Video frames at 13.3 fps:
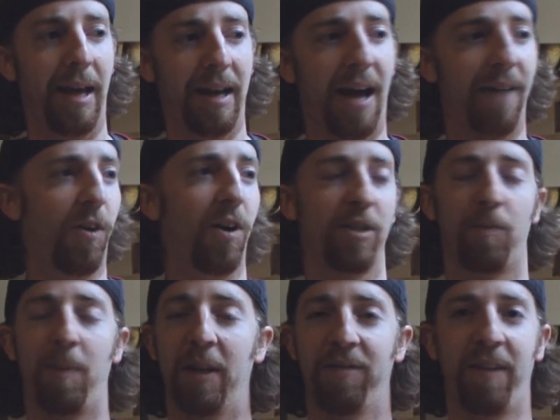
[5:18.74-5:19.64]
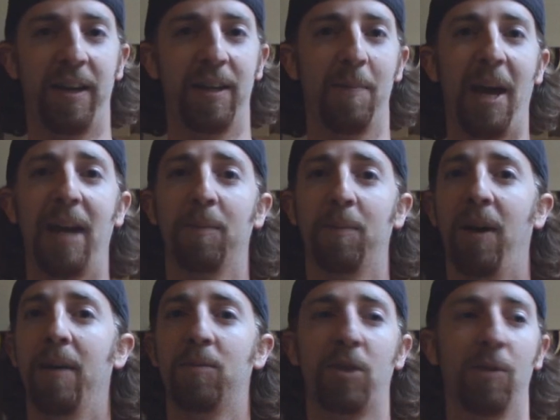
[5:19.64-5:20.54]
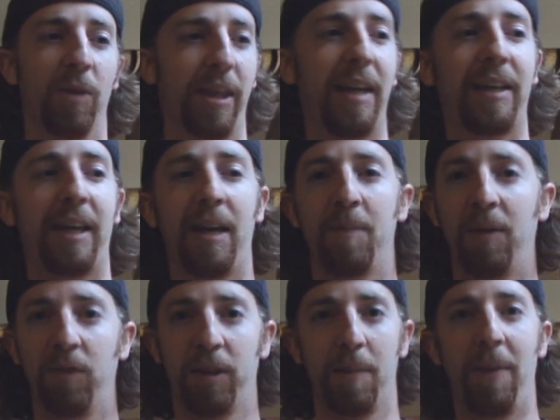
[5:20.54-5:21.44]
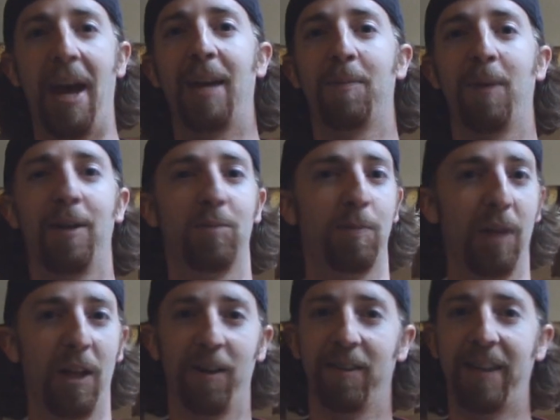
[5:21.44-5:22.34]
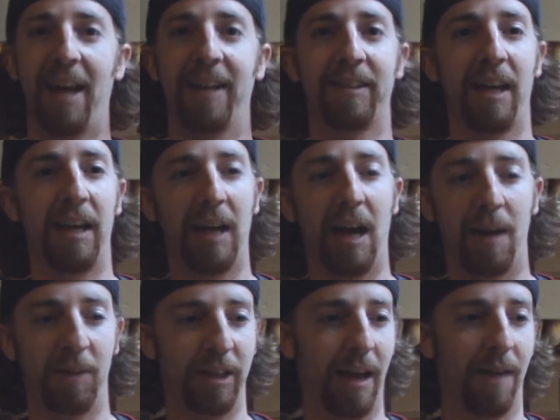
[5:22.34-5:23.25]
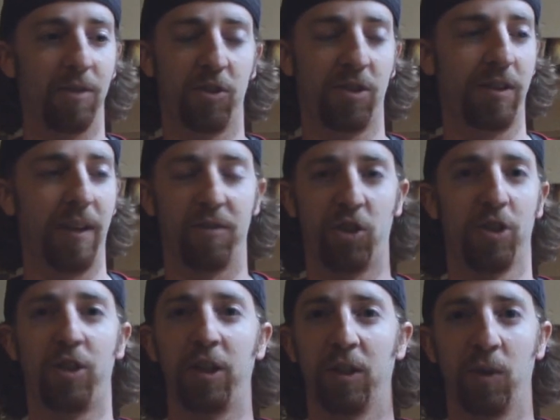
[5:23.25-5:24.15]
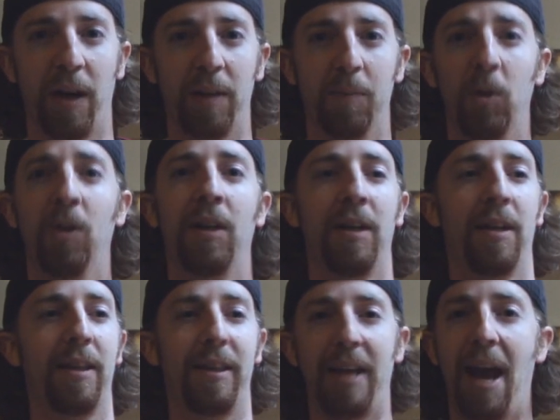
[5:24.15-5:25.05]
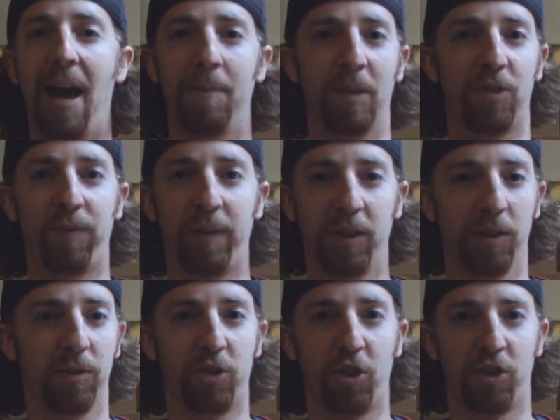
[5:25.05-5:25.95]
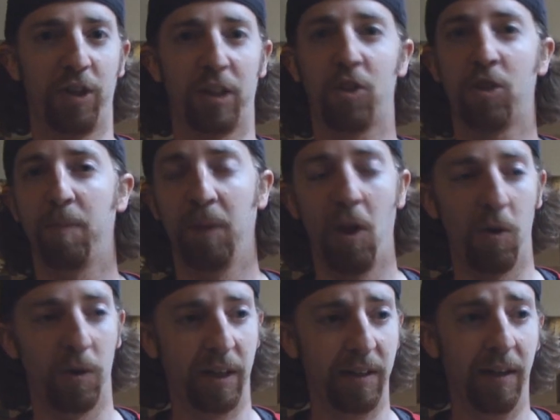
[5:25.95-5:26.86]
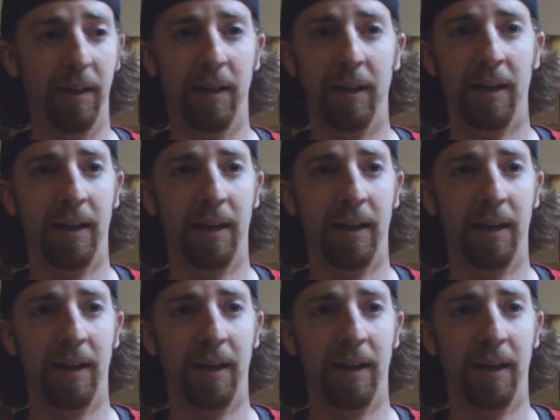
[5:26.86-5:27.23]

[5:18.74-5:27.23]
and I've always been a fan of bagpipes, and when they came in with the bagpipes blaring that day, I mean, that was just incredible. The atmosphere just exploded.